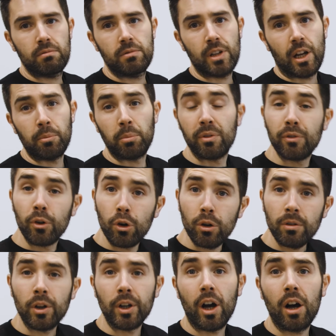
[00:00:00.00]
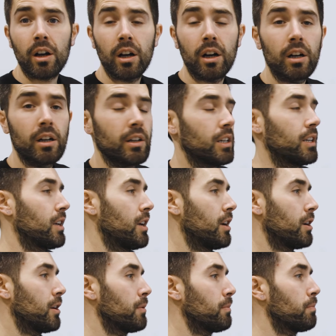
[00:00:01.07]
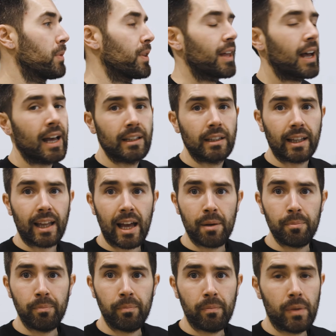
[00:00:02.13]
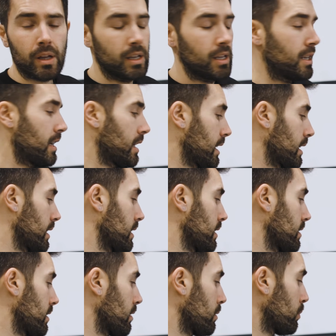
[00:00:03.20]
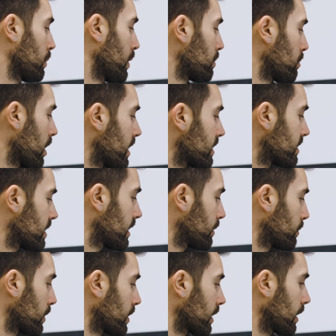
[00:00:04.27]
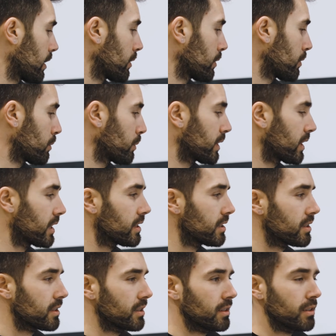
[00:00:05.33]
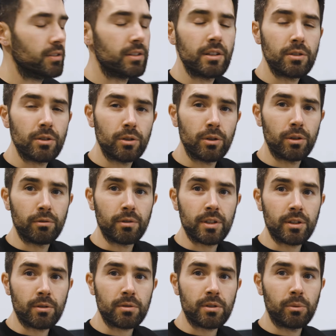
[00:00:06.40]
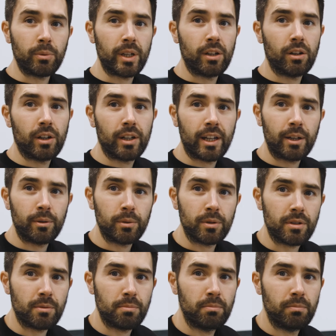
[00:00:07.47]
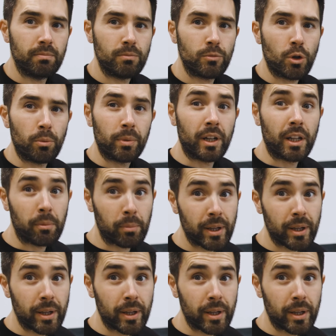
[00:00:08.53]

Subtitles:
done before on our car, but that had the cam. So when Brian said he wanted to go with this, because he saw the results that we got and he was chomping at the